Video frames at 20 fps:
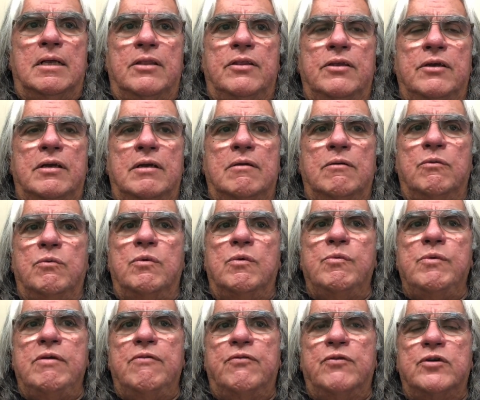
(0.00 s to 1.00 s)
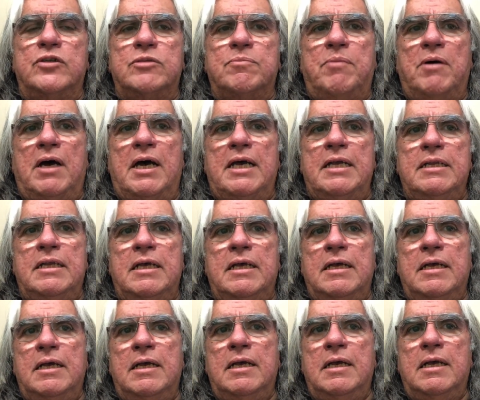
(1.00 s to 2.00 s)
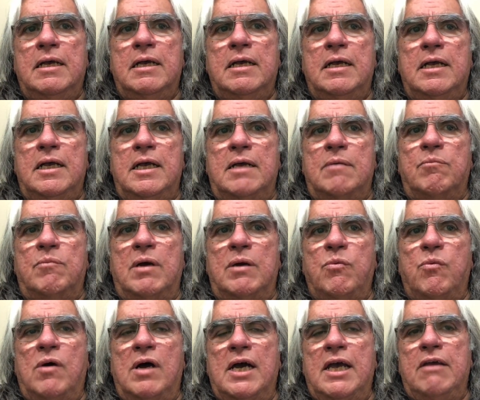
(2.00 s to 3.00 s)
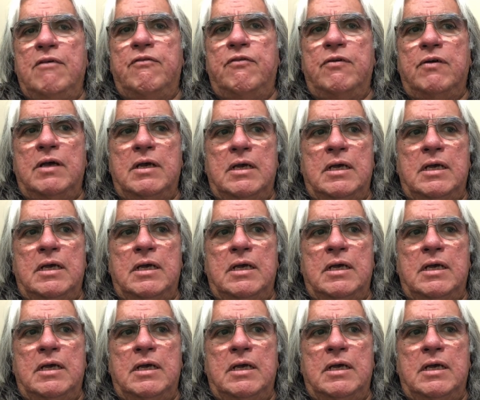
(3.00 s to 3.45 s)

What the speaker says: when we first bought, my wife